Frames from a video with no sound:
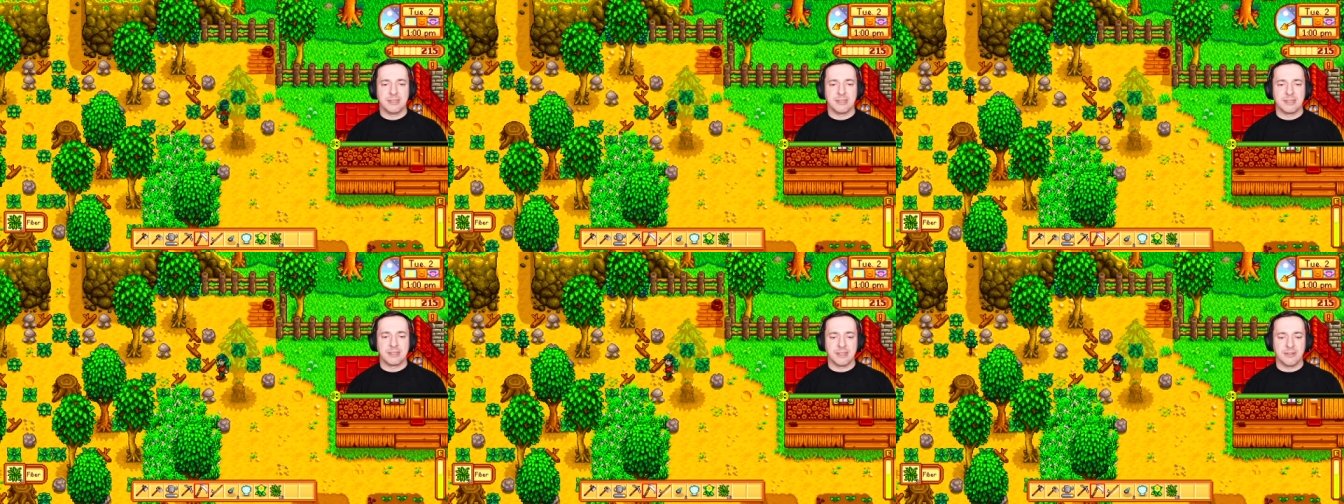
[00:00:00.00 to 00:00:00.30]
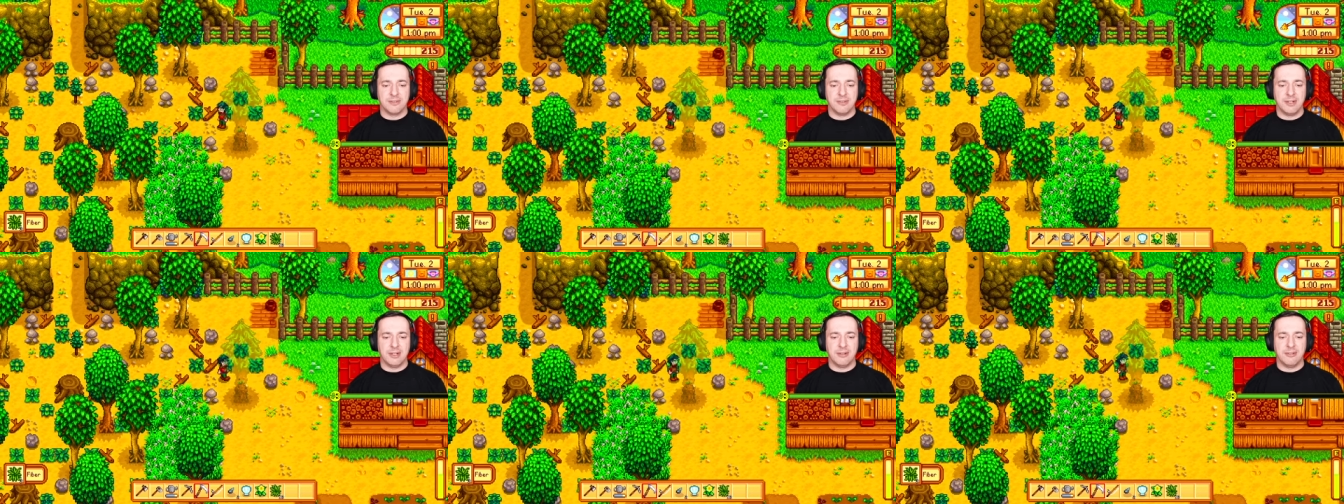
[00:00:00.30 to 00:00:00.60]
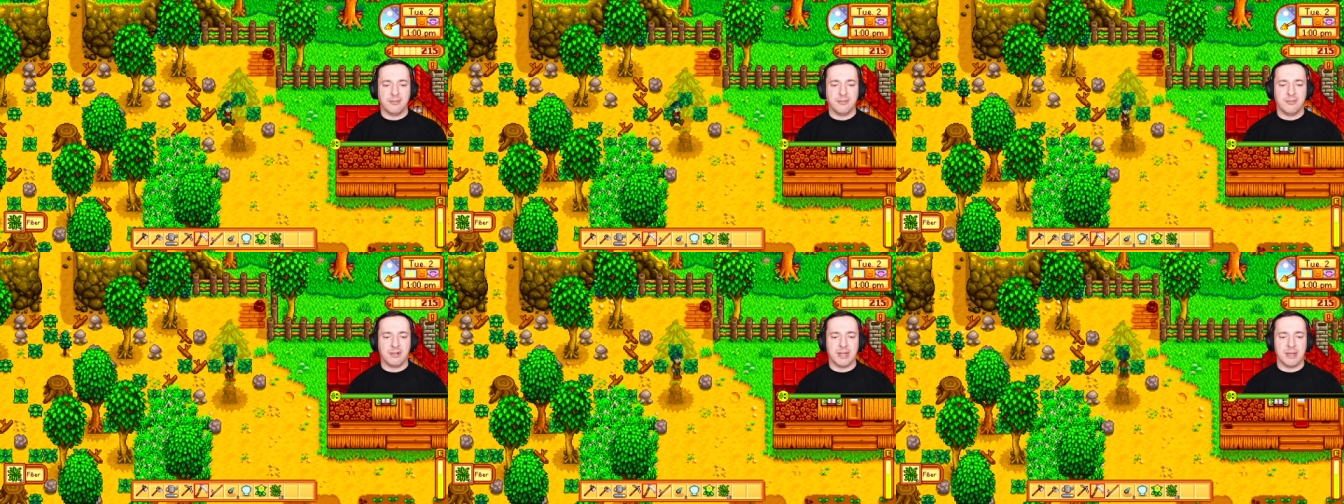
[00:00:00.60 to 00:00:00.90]
So if we
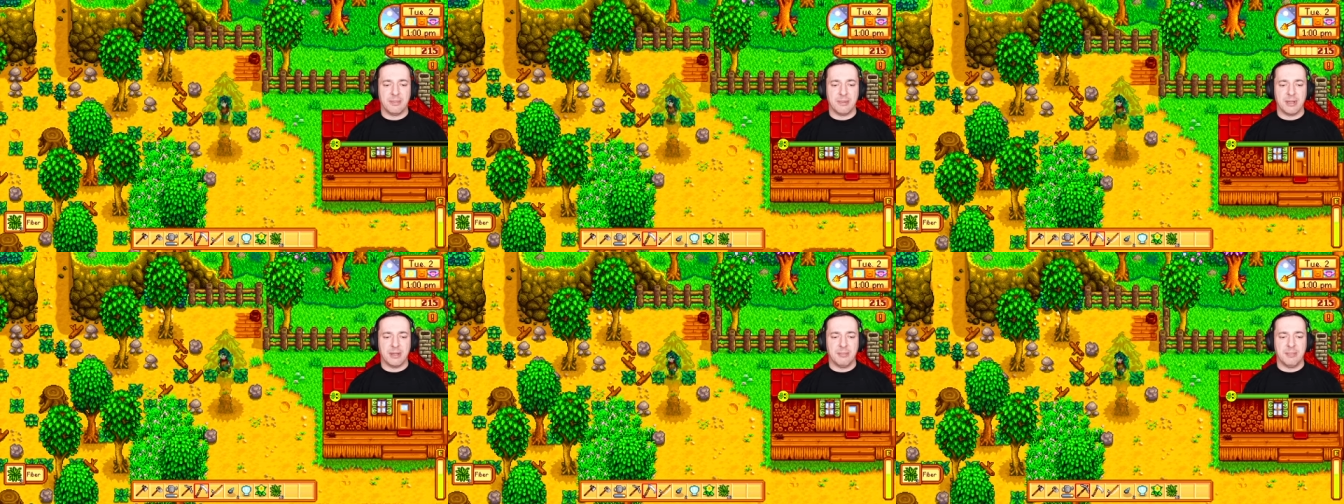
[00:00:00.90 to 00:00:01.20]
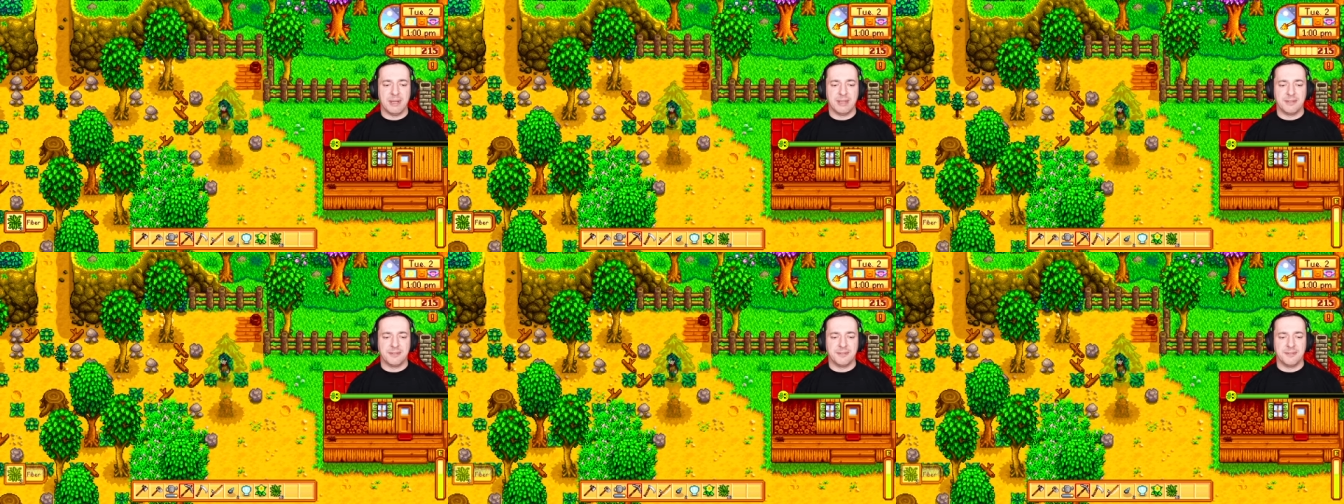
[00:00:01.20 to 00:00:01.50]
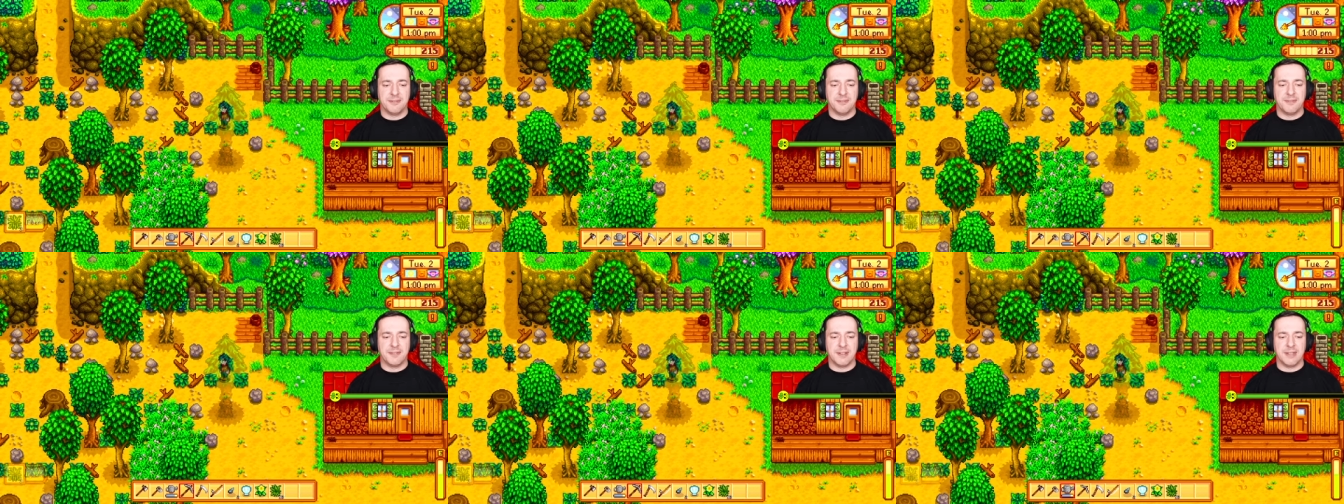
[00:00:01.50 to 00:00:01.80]
grab a bit
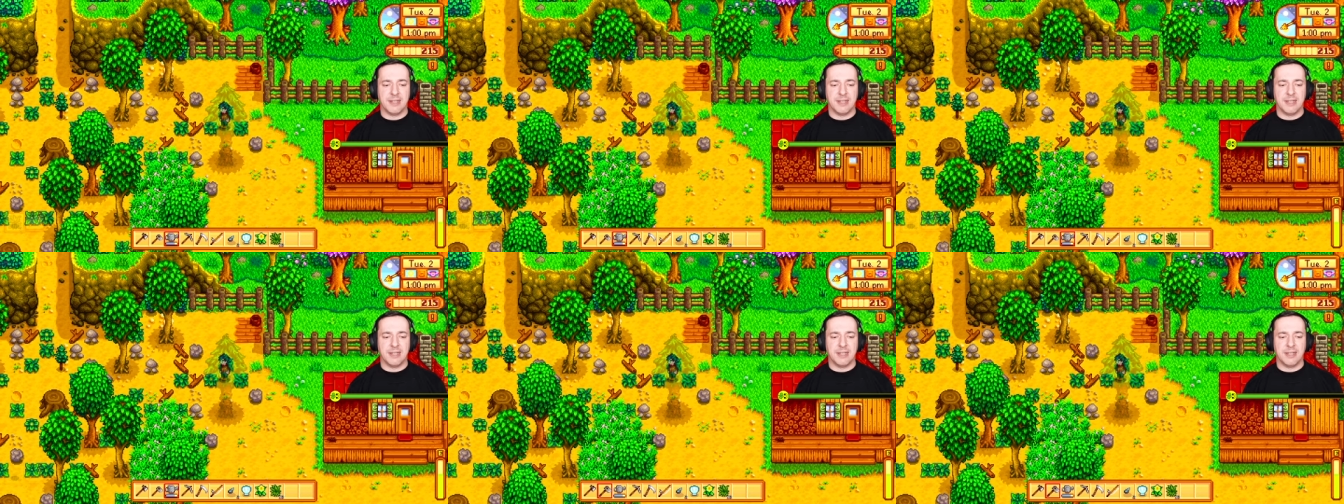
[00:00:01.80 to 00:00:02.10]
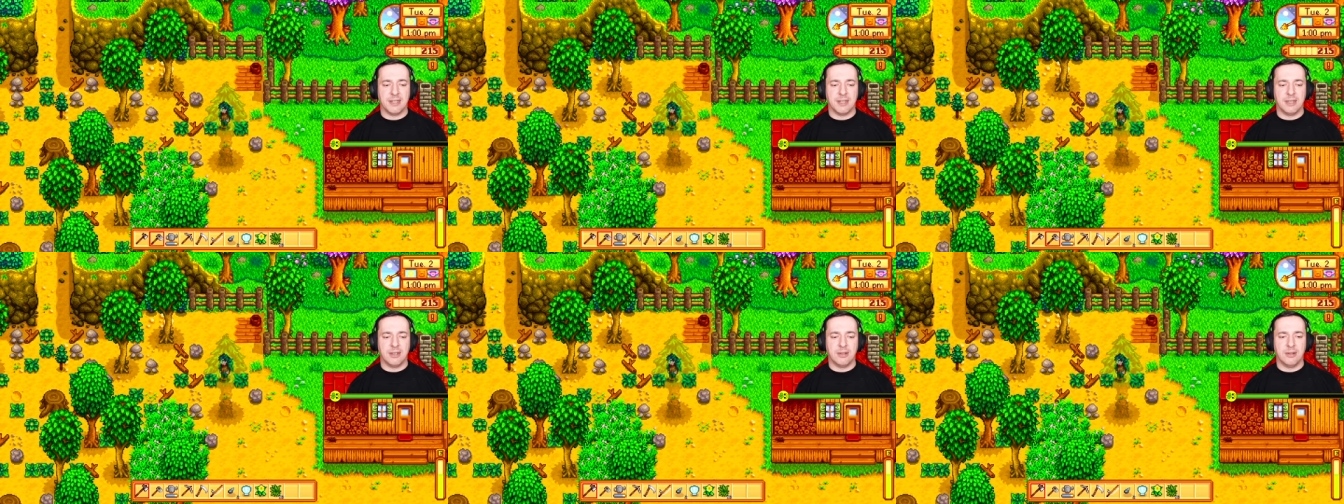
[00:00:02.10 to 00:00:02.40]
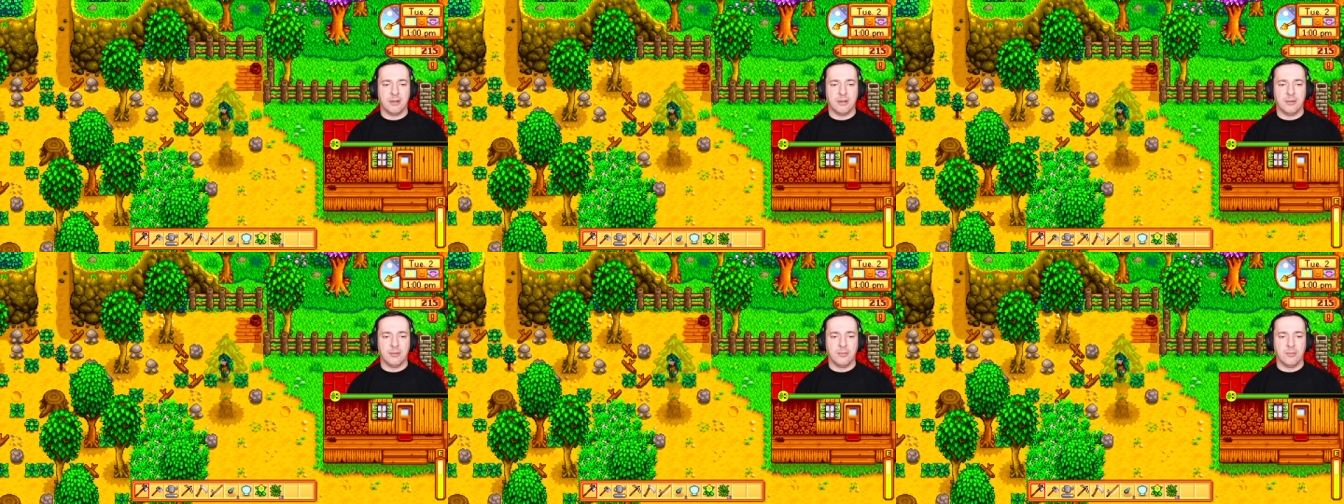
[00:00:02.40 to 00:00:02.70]
of uh,
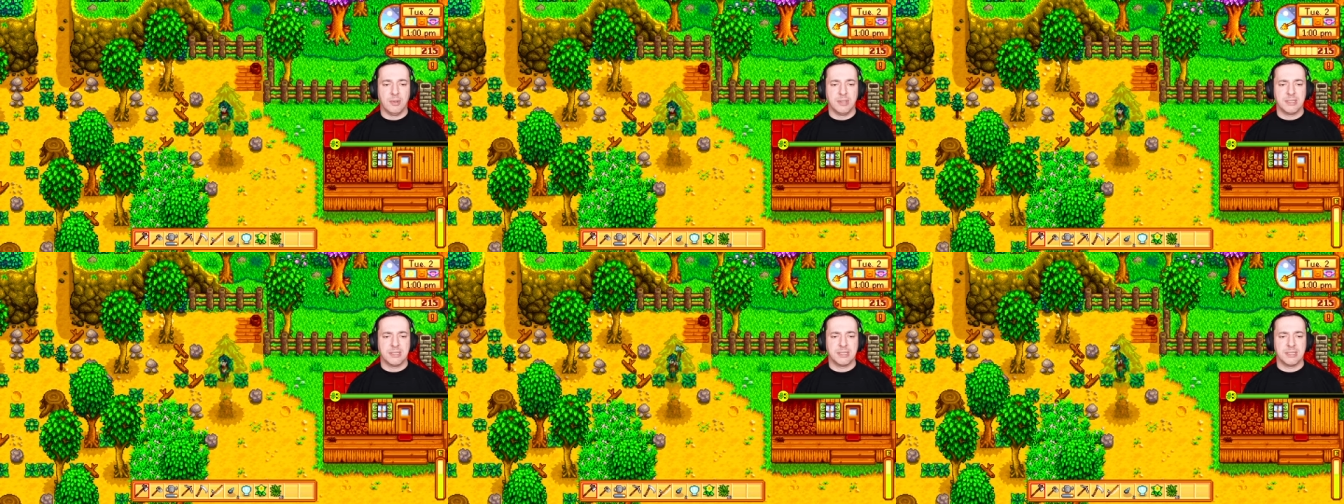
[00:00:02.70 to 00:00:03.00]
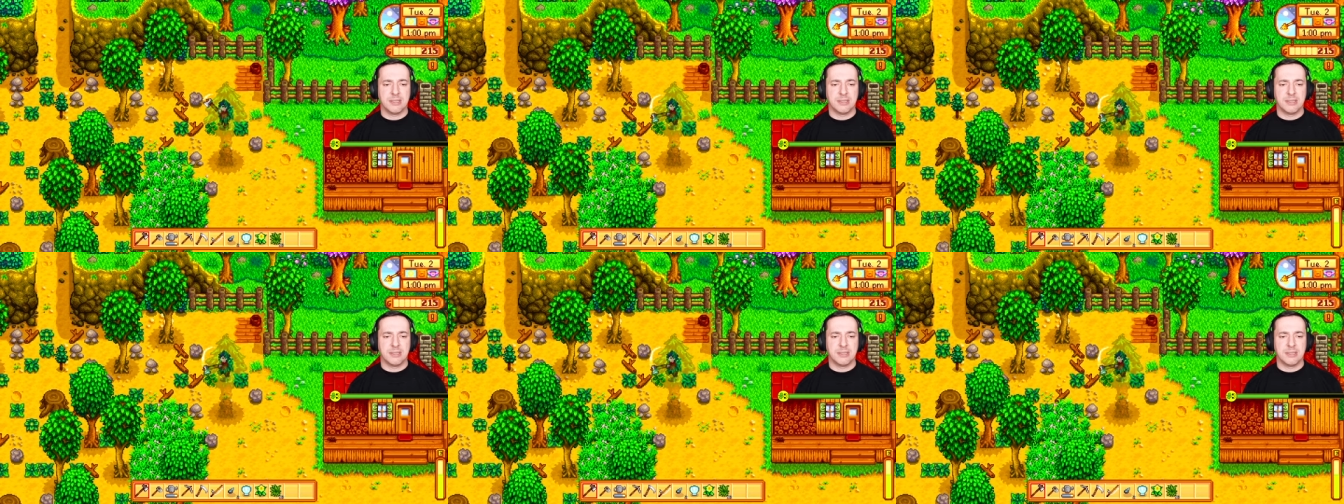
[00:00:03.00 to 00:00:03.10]
wood,